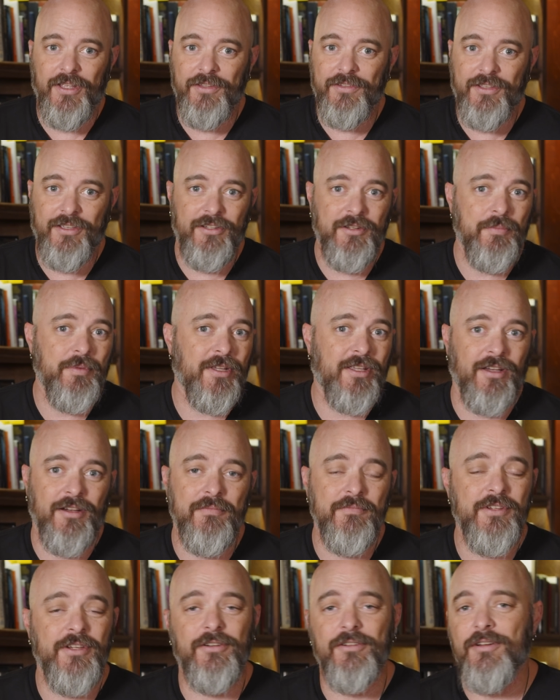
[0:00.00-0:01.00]
it's gonna
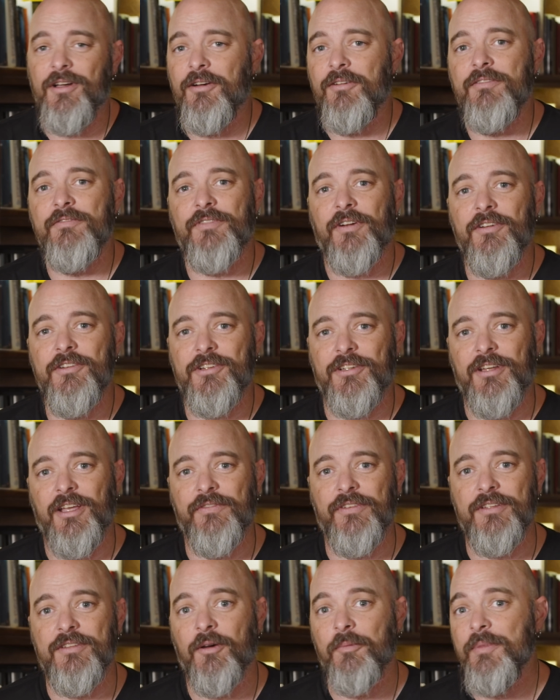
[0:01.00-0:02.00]
become your own version
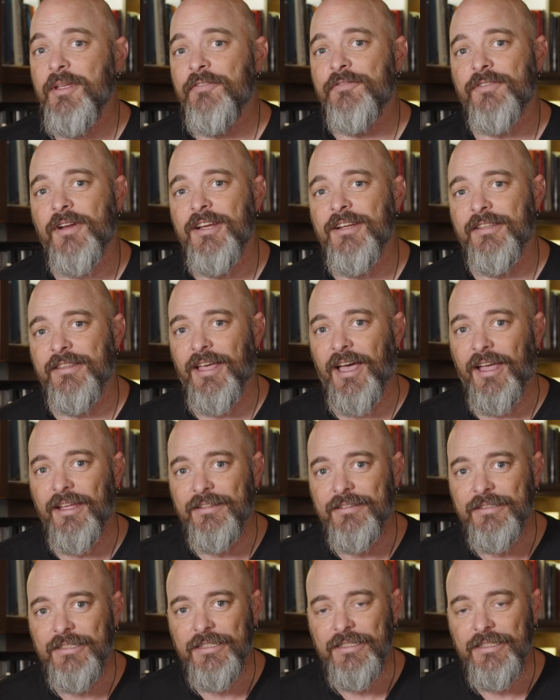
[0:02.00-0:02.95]
of it. Don't be afraid of that.